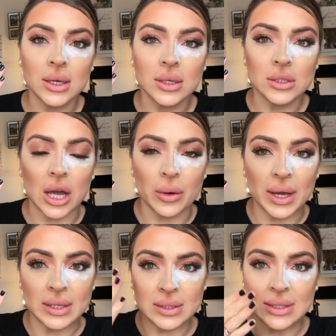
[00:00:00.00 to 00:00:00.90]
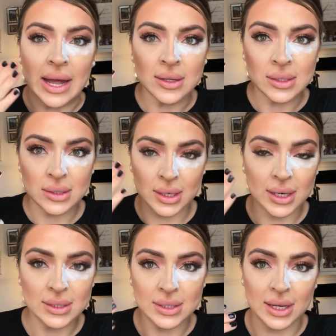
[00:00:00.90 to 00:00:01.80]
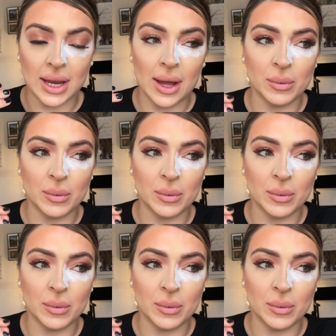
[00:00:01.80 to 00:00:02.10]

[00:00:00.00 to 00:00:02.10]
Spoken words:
so it sets the concealer,